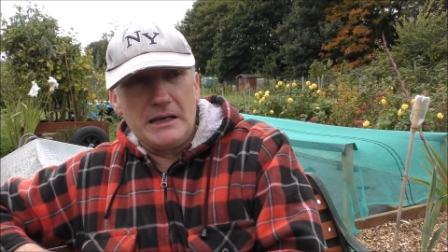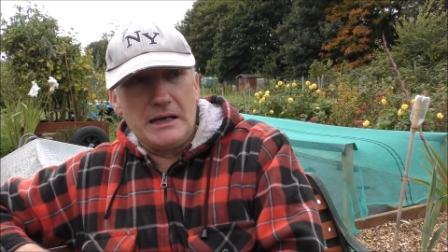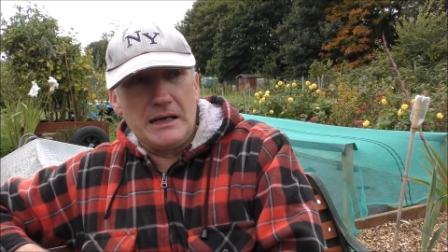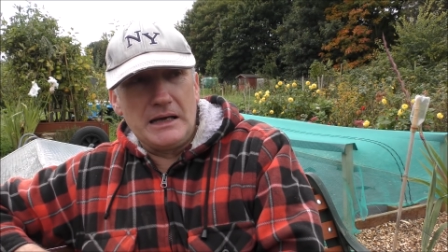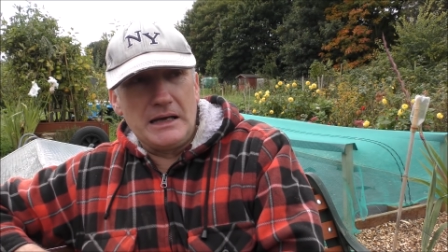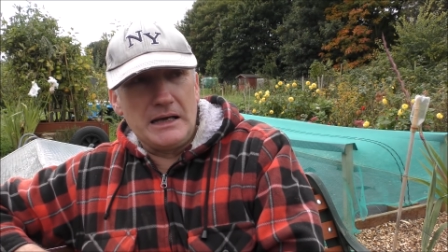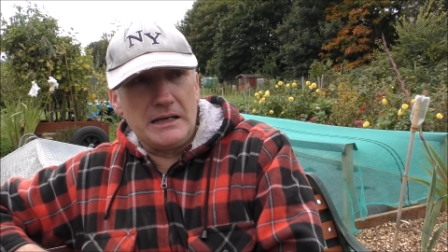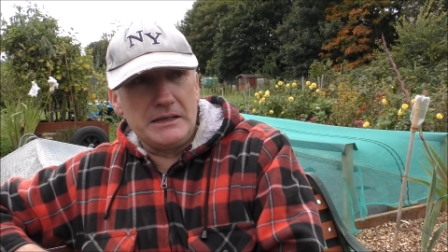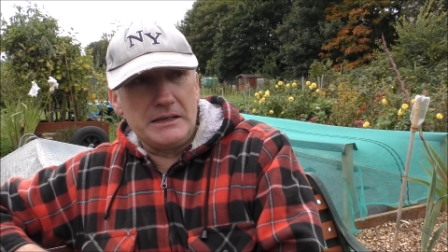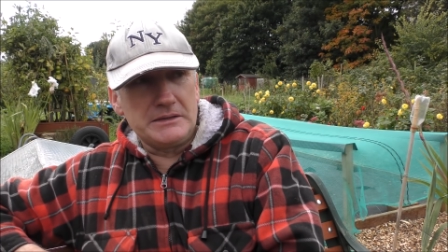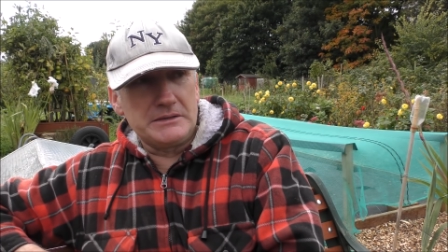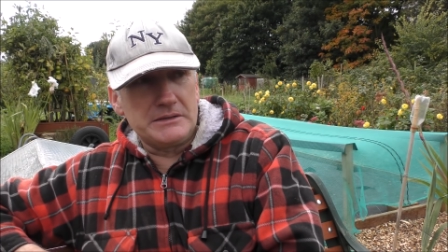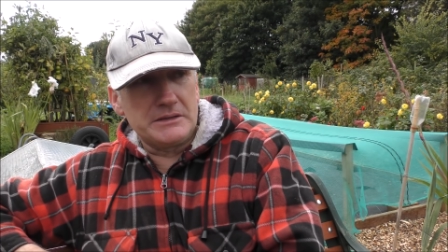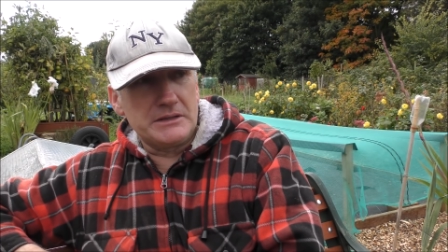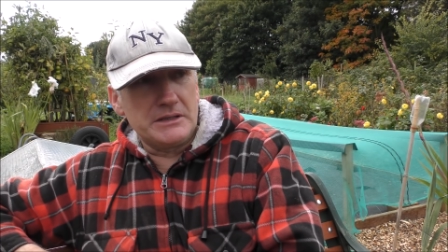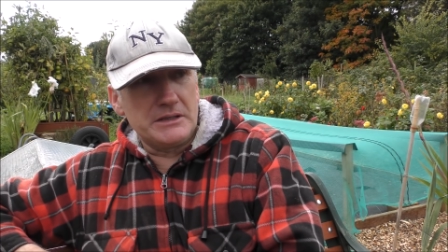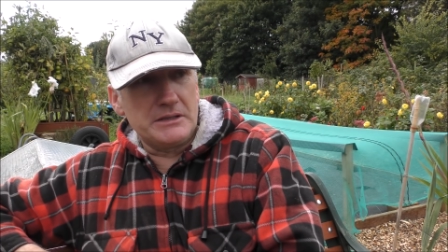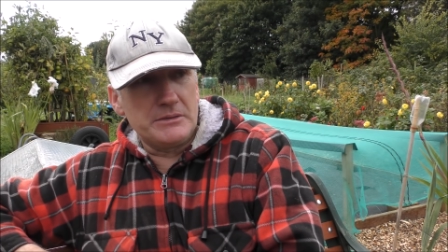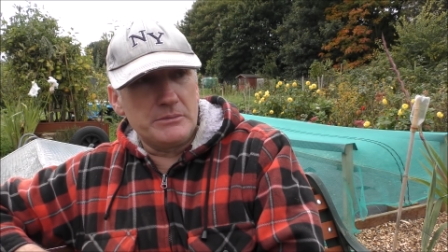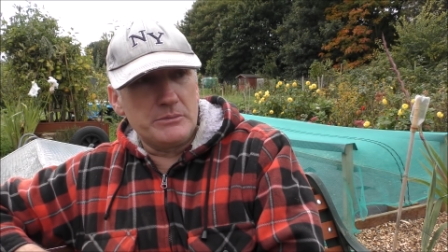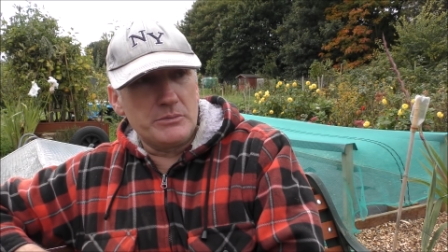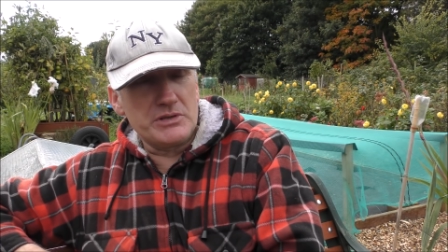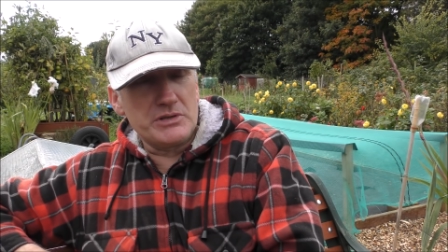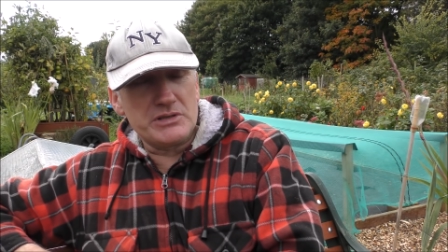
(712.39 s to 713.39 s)

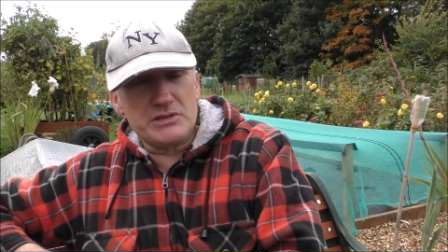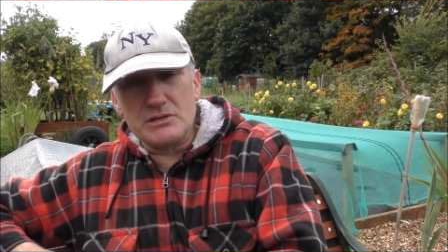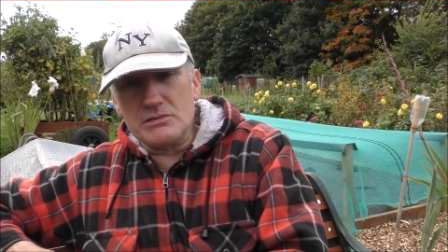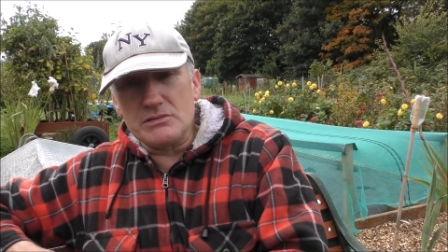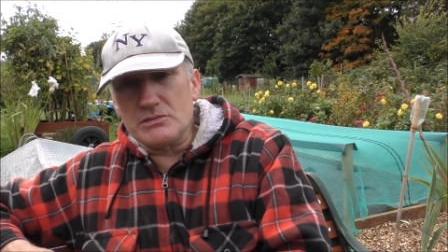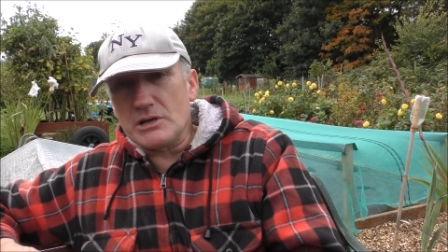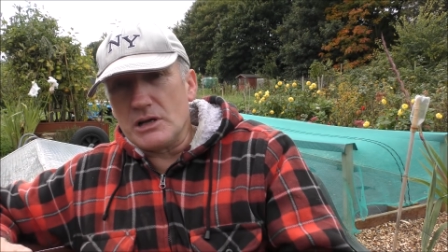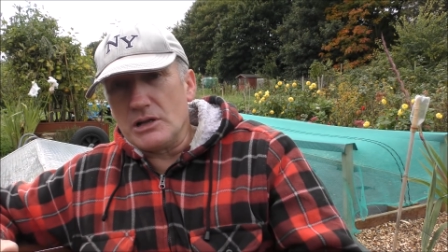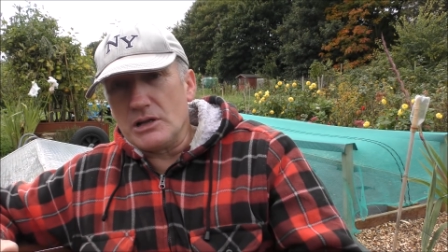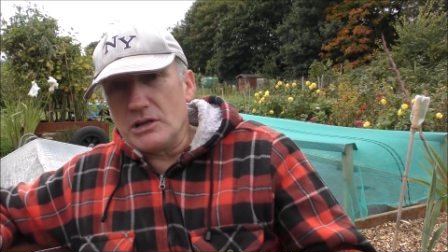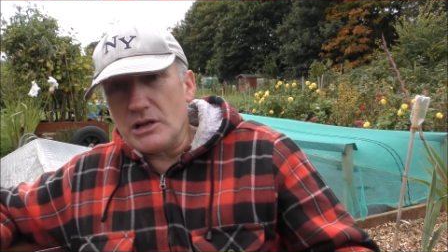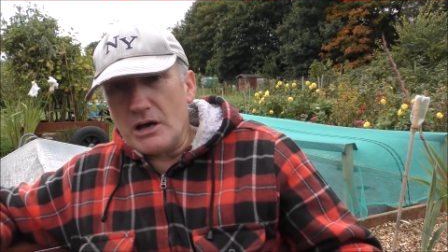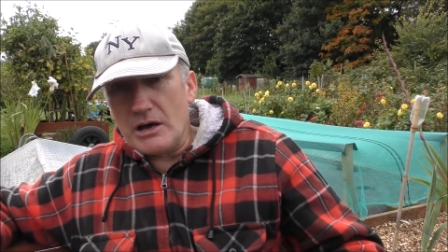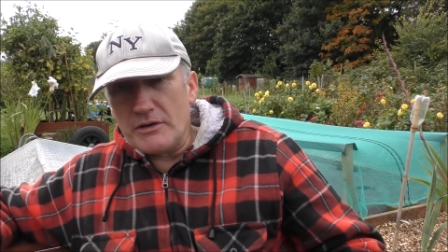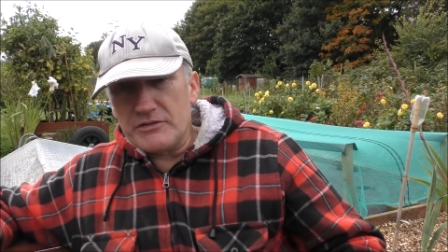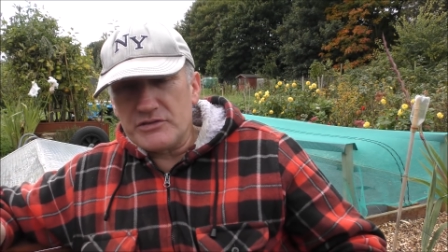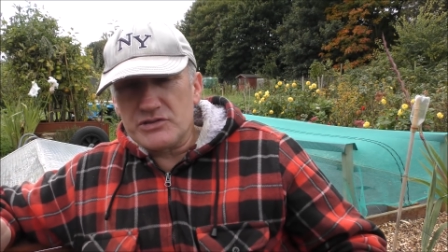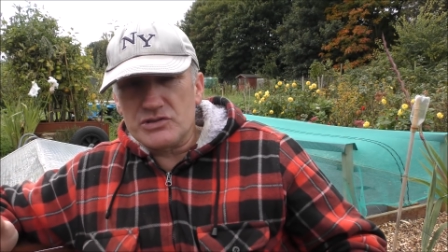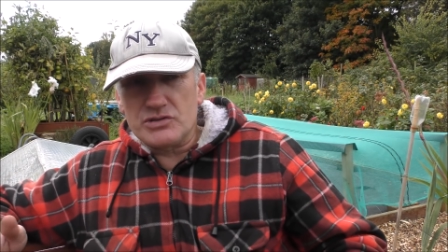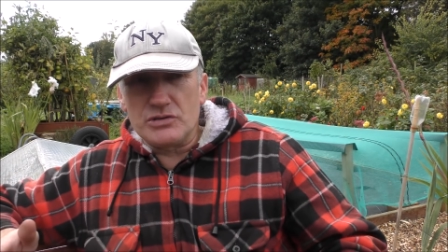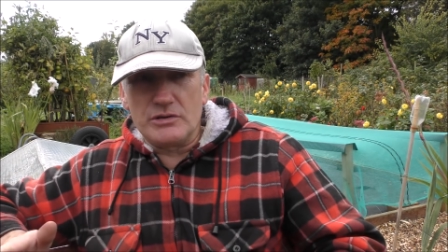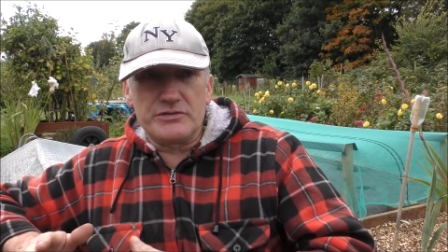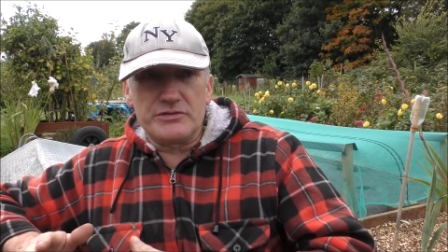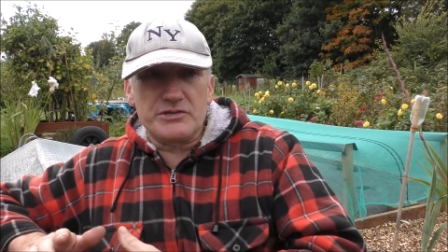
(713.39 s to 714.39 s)
And we've still got a lot
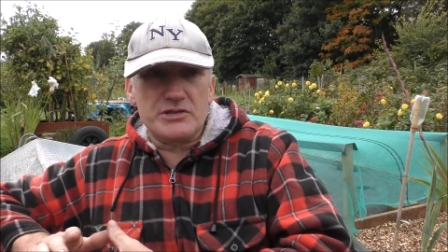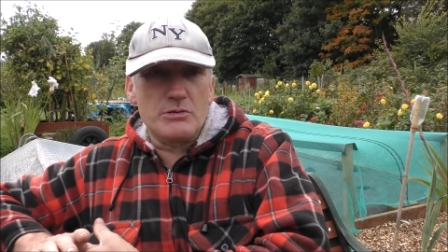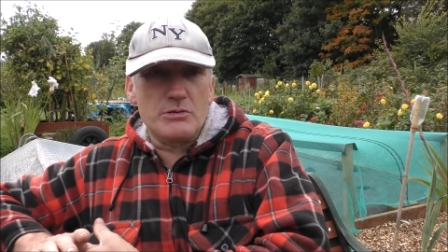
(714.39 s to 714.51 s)
of stuff